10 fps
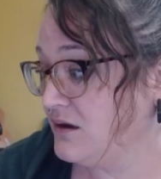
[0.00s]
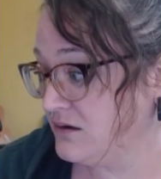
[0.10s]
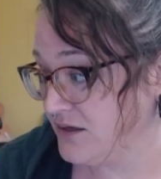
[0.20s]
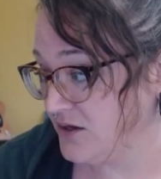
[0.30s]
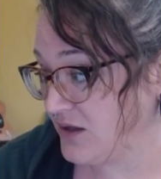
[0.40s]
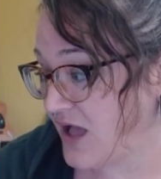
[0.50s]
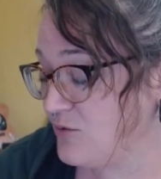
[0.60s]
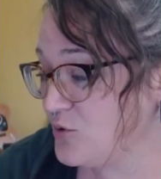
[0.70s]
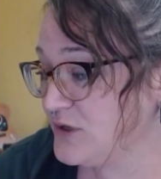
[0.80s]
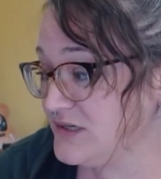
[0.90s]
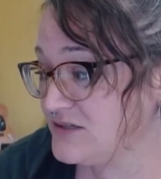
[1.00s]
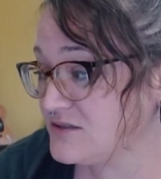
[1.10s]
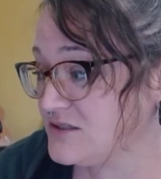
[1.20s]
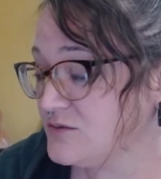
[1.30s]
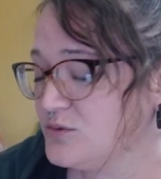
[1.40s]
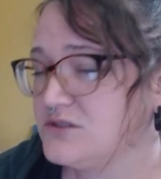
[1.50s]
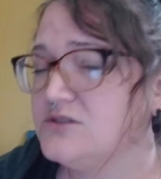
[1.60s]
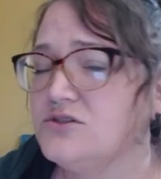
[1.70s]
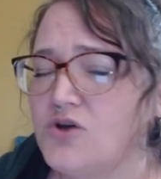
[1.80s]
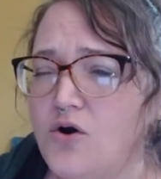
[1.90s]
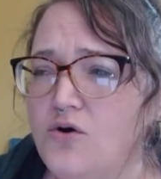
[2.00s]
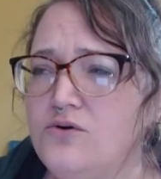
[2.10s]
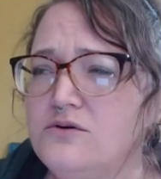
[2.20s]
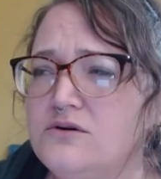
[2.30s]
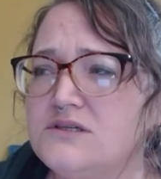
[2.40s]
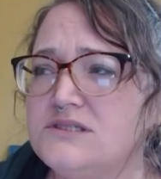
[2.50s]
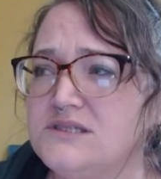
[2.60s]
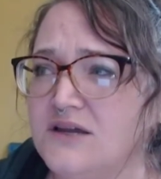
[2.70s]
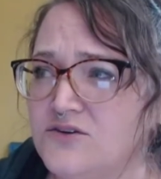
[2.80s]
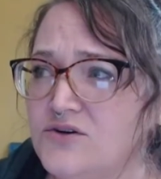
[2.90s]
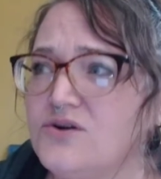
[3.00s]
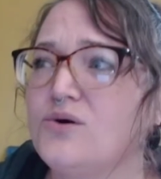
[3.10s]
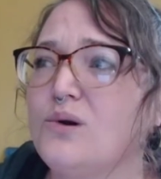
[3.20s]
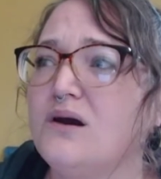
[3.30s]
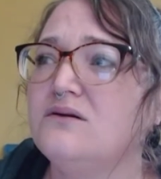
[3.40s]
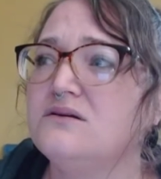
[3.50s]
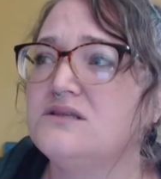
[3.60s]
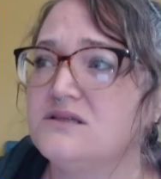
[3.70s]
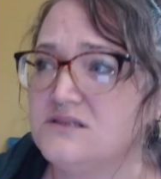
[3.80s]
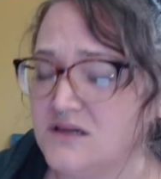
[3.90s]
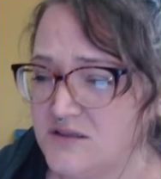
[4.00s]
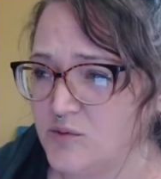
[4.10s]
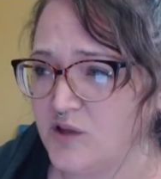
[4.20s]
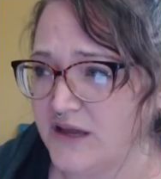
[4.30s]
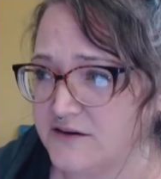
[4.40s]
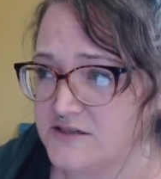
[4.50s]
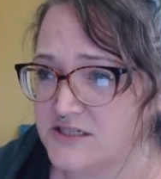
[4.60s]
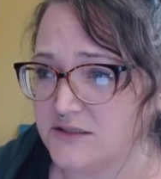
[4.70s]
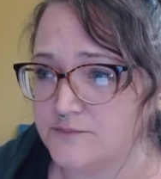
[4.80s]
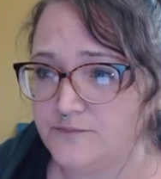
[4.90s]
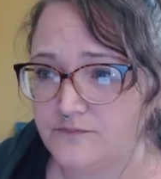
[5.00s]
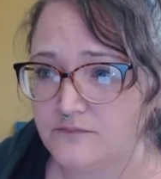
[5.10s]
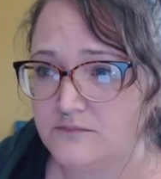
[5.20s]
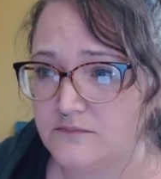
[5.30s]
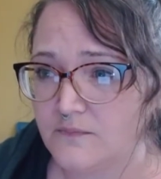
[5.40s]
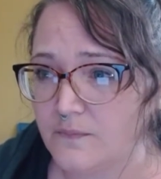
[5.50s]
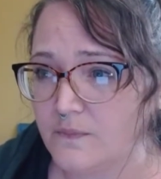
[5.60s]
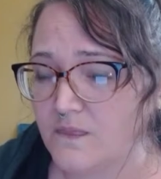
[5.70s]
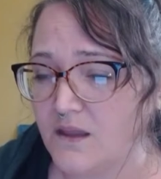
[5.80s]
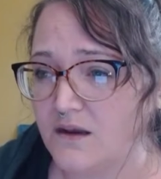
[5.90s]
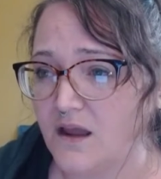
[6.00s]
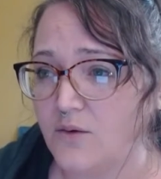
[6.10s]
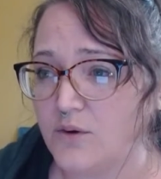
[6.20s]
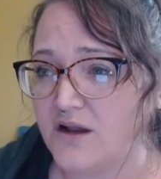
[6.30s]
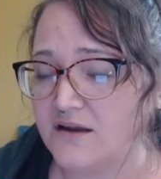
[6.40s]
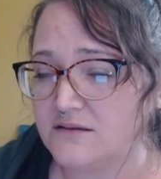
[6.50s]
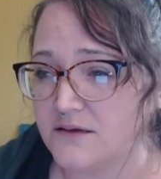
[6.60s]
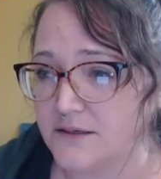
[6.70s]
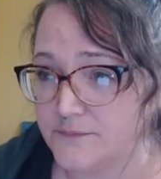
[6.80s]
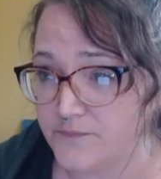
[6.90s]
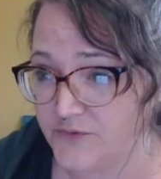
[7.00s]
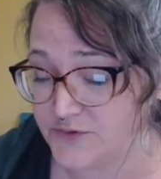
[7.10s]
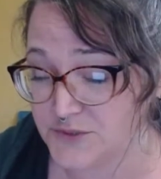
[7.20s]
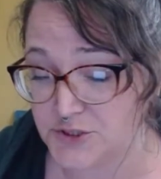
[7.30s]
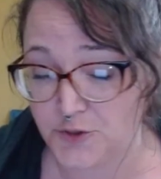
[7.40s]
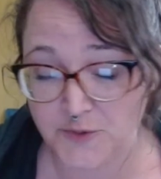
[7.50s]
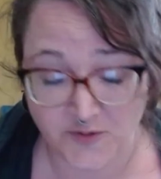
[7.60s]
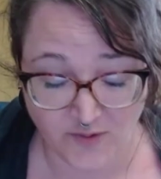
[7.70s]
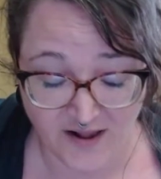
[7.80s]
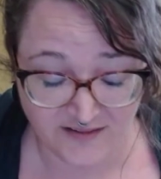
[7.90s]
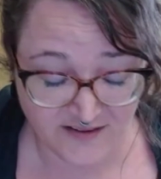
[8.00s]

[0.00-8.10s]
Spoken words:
Yeah, Alberta used to be so centered around sustainable energy. And now we're kind of like, there are so many rally